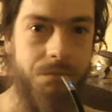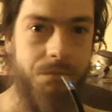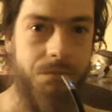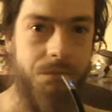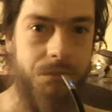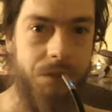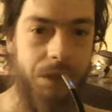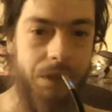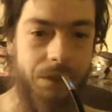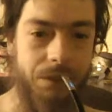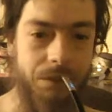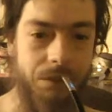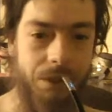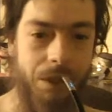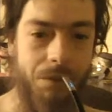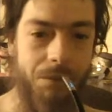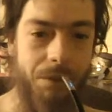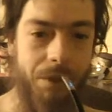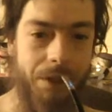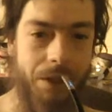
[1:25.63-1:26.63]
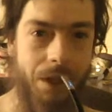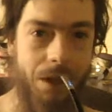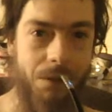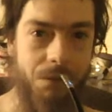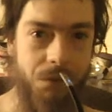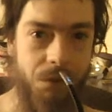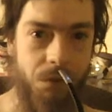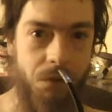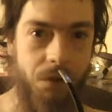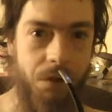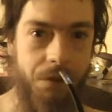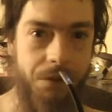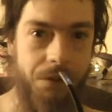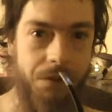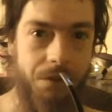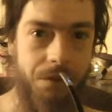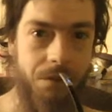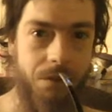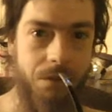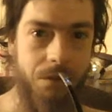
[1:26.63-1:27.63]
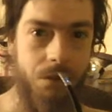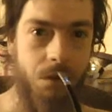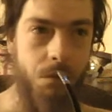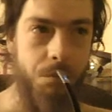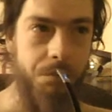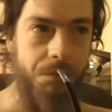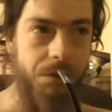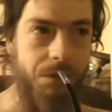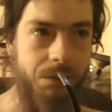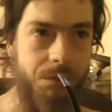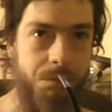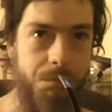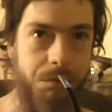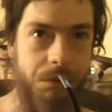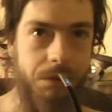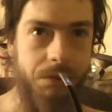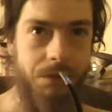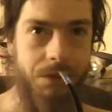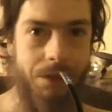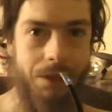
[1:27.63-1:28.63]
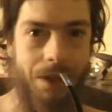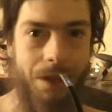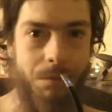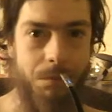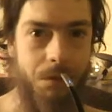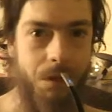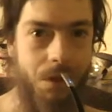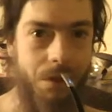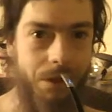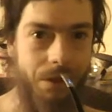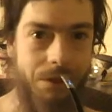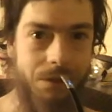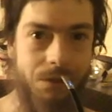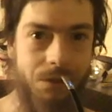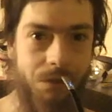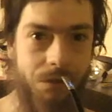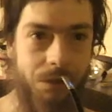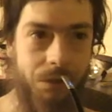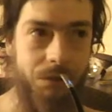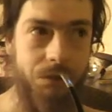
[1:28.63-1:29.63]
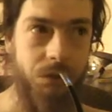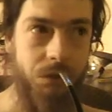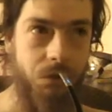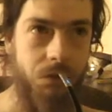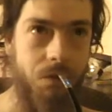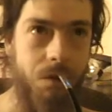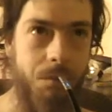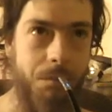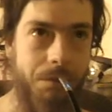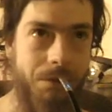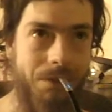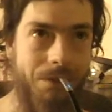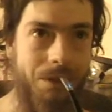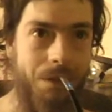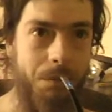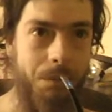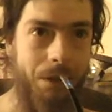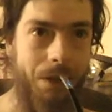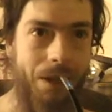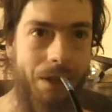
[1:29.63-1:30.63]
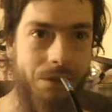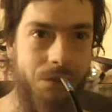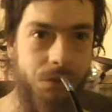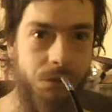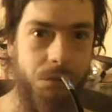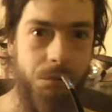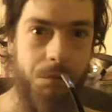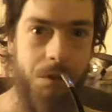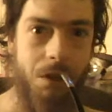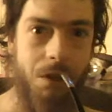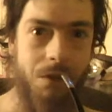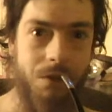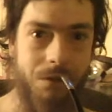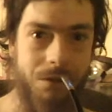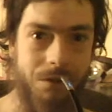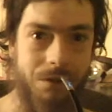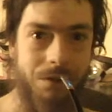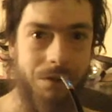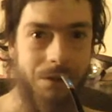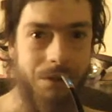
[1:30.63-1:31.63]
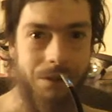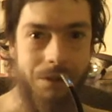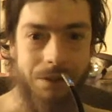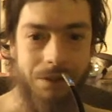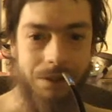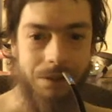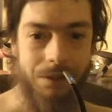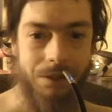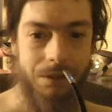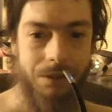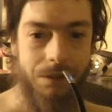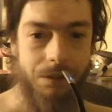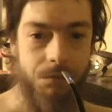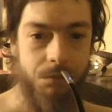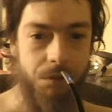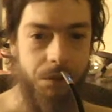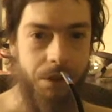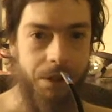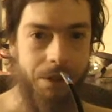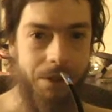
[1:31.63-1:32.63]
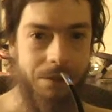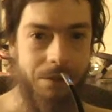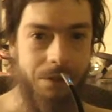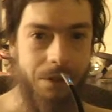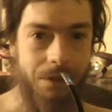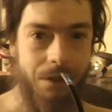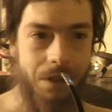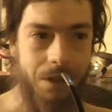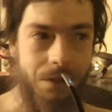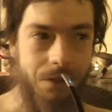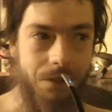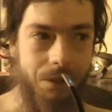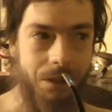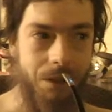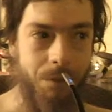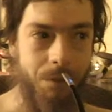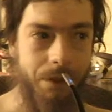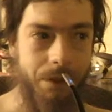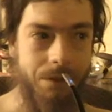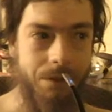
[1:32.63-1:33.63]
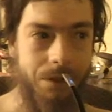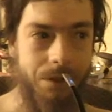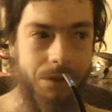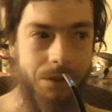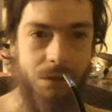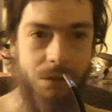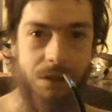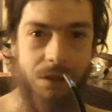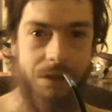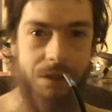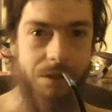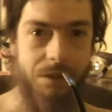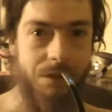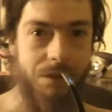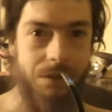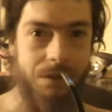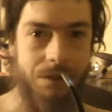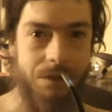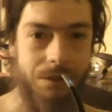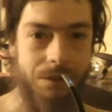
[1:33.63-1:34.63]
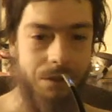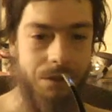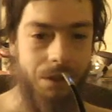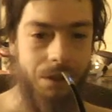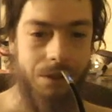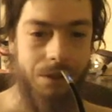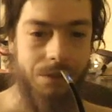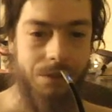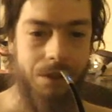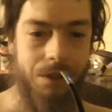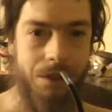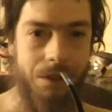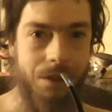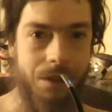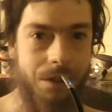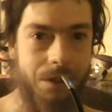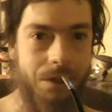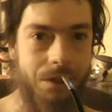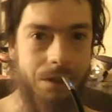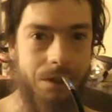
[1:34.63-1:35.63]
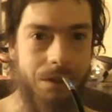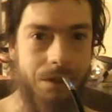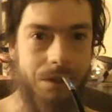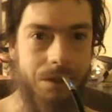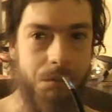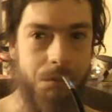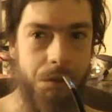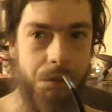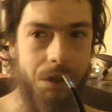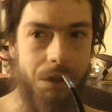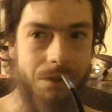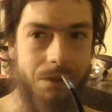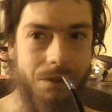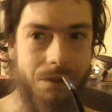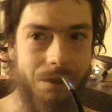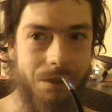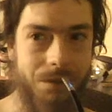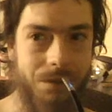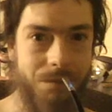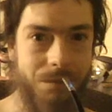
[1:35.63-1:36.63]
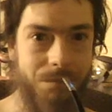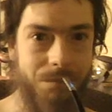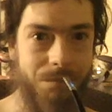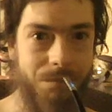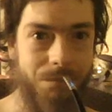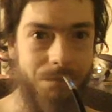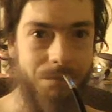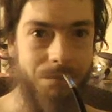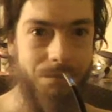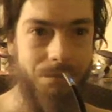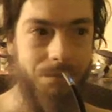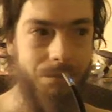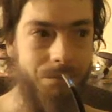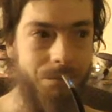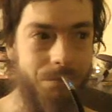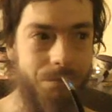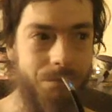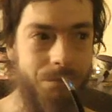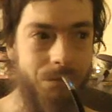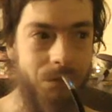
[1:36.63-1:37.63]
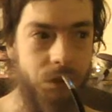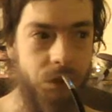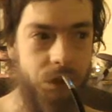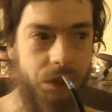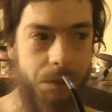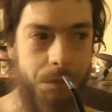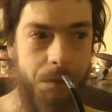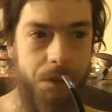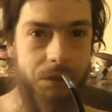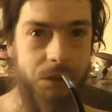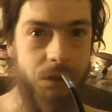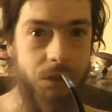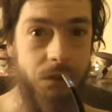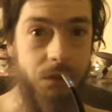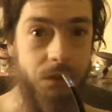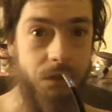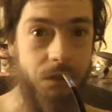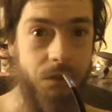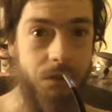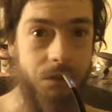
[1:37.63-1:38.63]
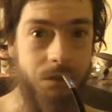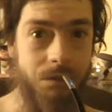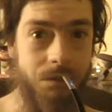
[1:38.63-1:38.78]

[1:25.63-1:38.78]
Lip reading: You can do that right now if you wanted to. Opera's built-in ad blocking, so it'll show up as how many ads are blocked. Pretty easy to tell. Anyways, that's all I gotta say. Peace. Shame on you, Google.